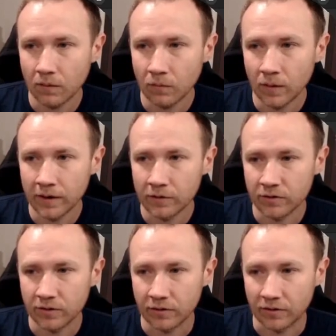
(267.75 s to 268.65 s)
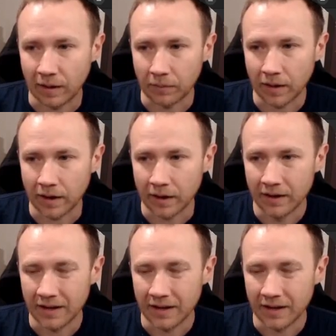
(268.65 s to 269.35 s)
right here just this top line.